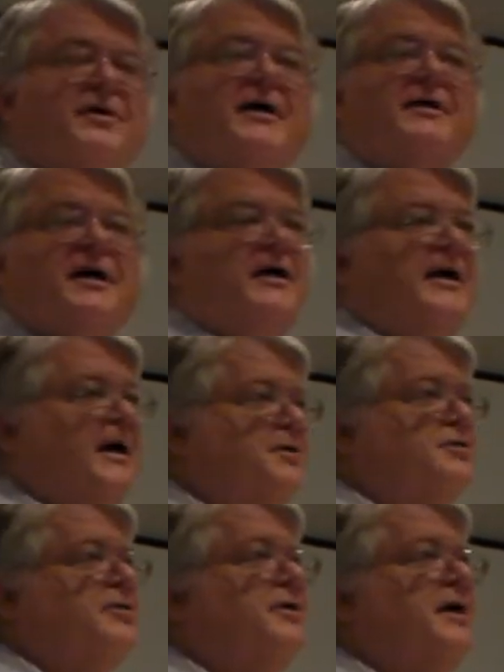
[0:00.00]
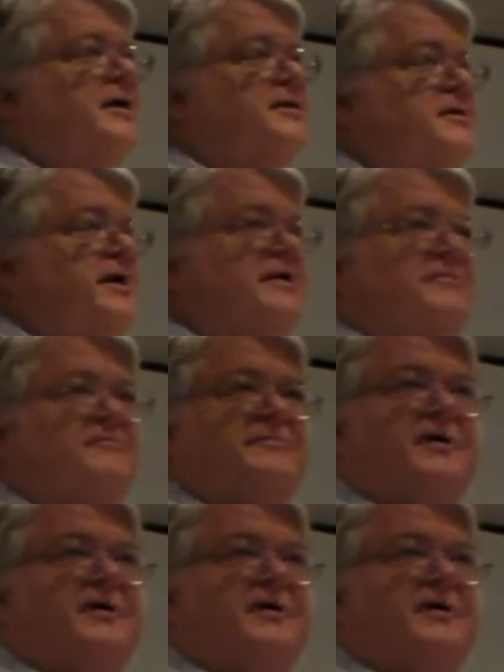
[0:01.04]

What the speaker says: they take action or not is kind of